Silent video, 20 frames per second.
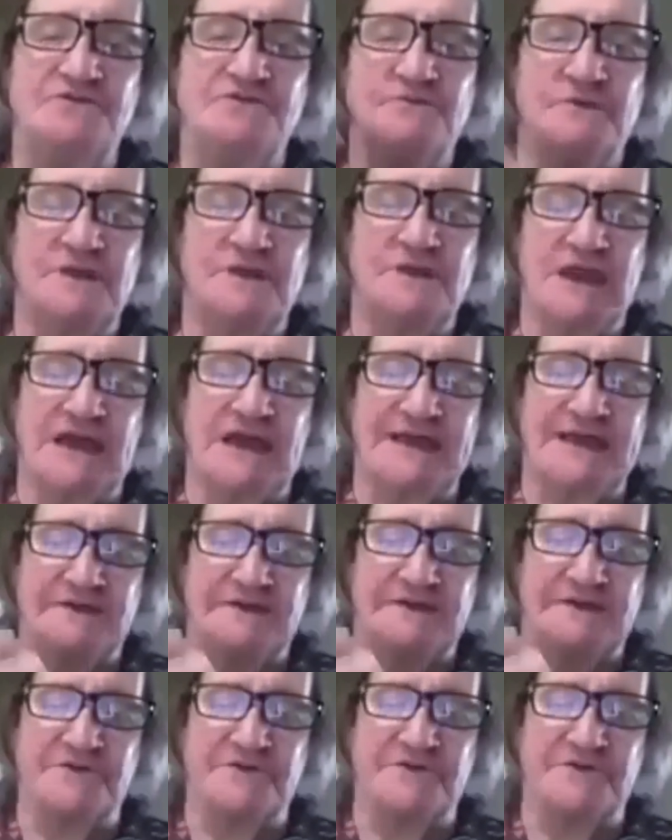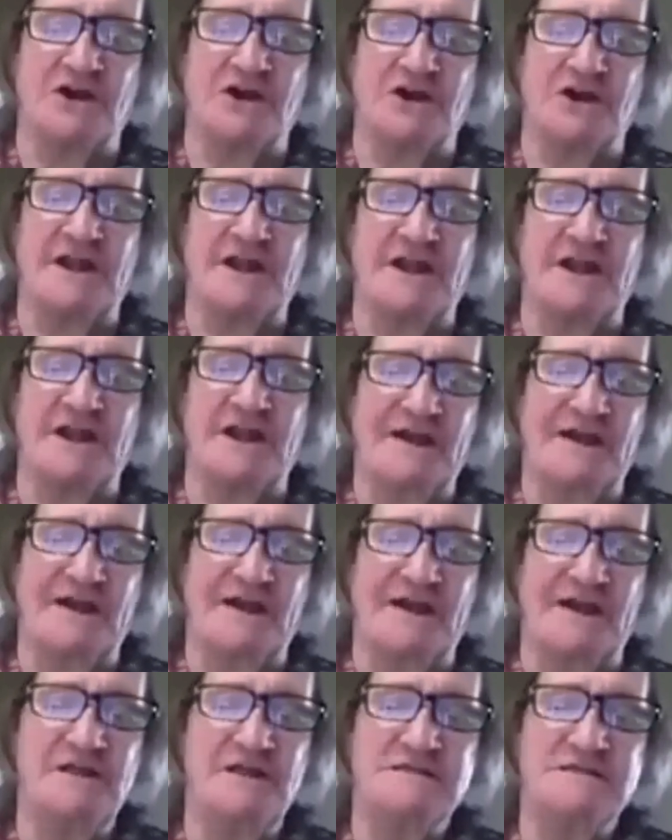like you are now?
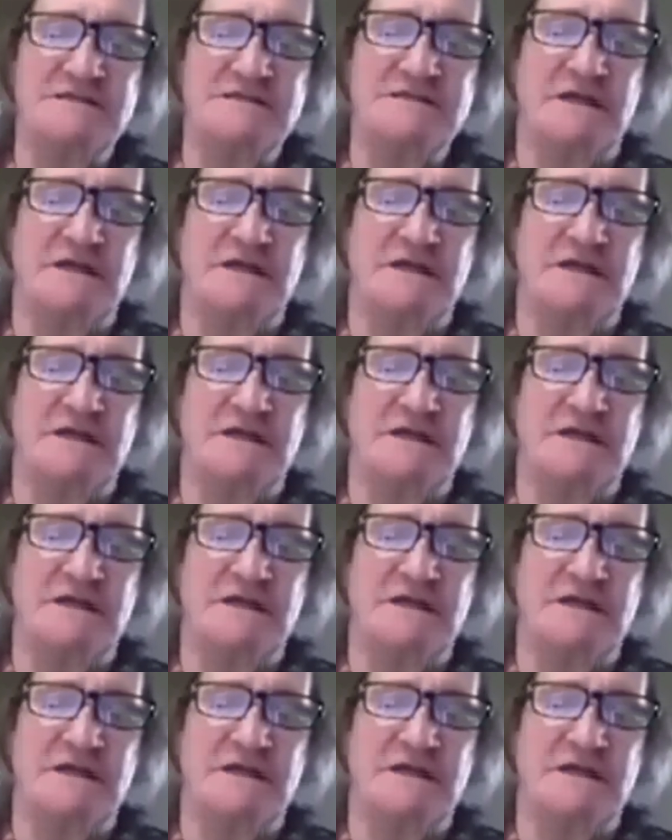I